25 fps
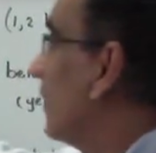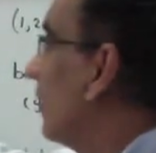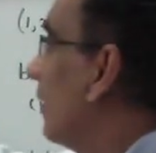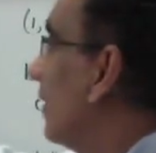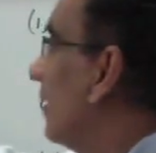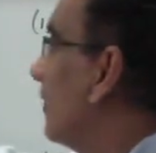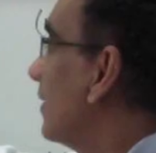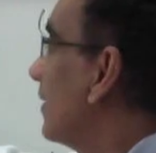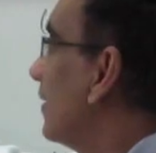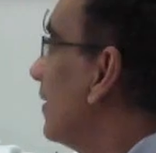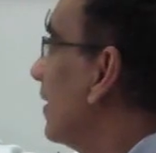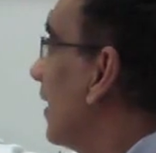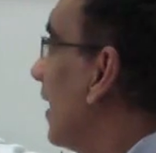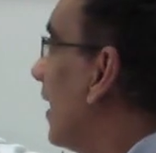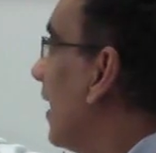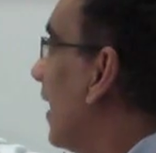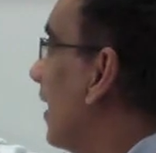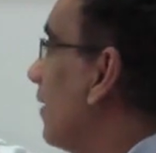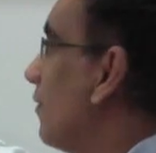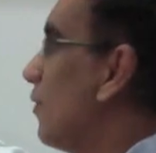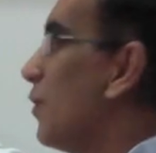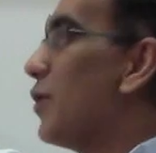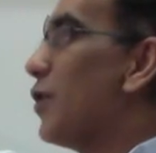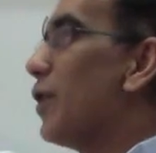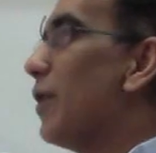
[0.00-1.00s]
Isn't
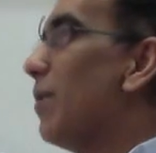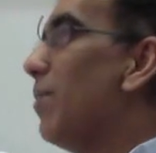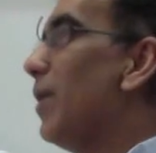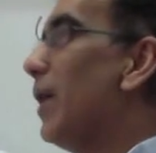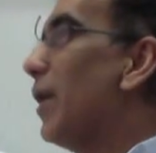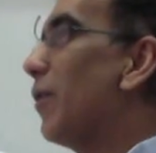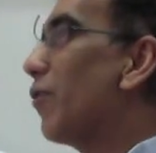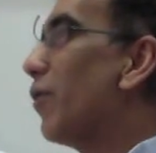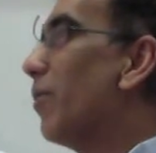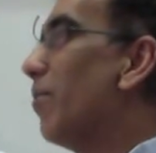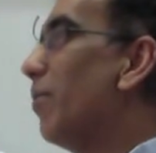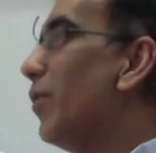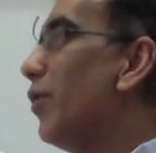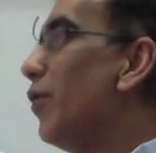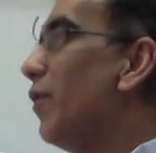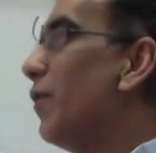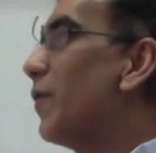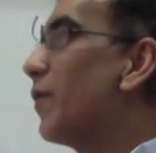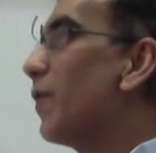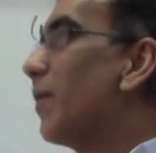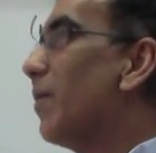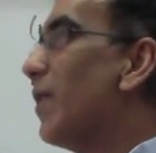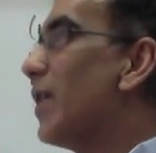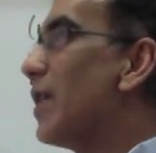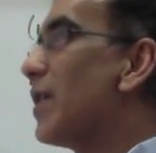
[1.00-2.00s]
hydrogen being removed
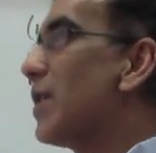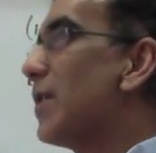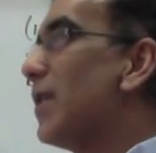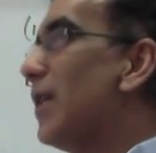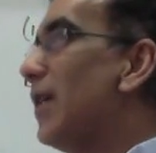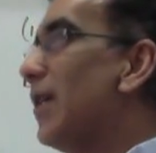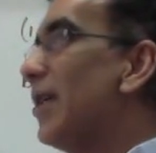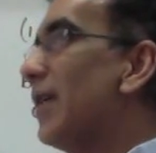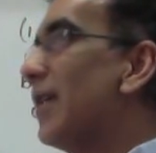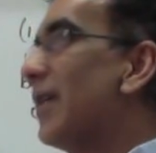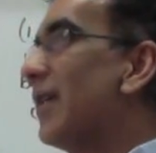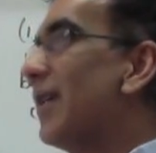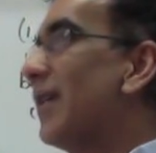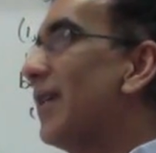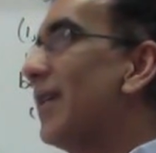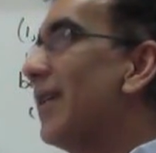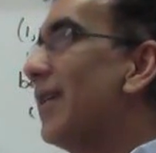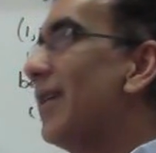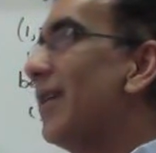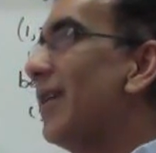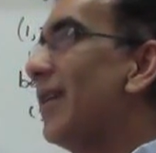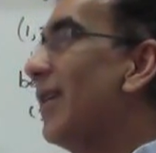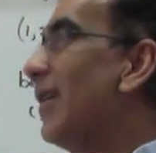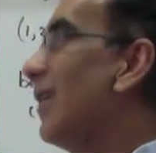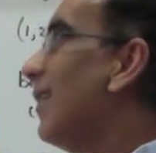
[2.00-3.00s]
from this thing?
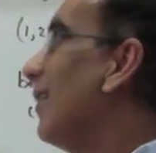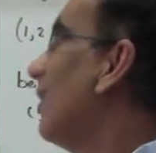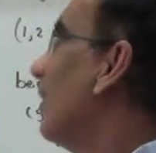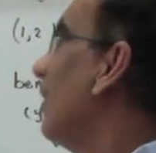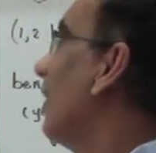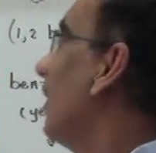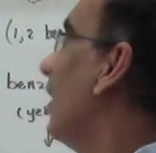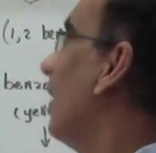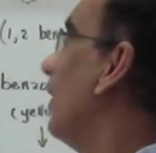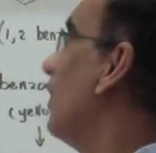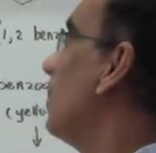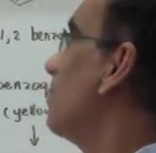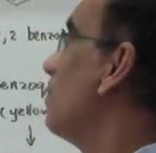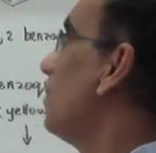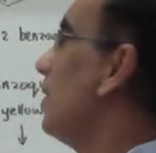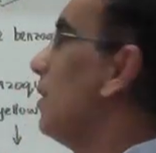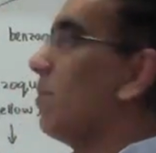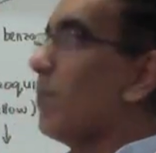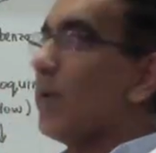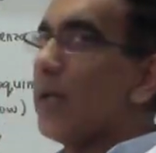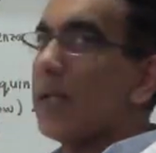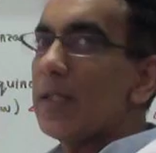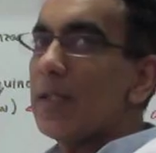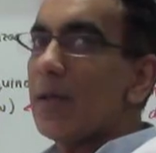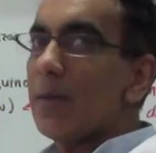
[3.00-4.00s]
And it's
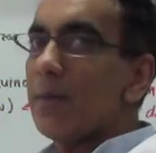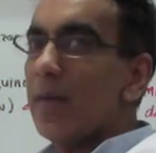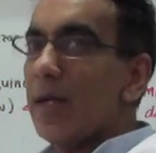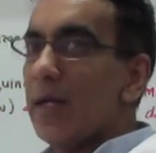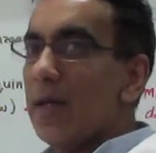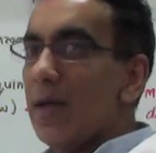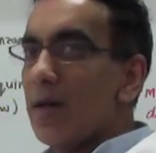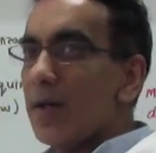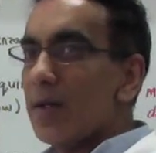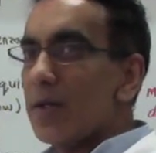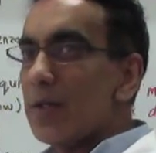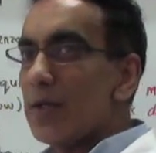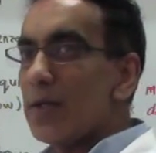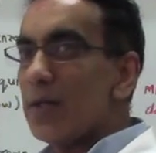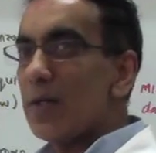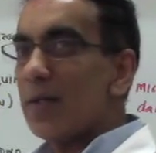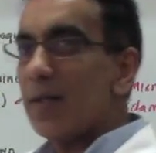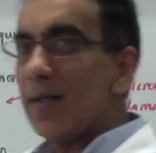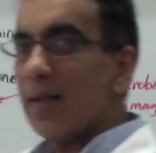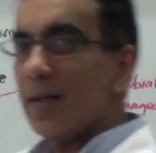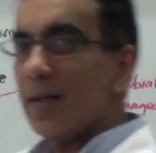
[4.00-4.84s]
being picked up by oxygen,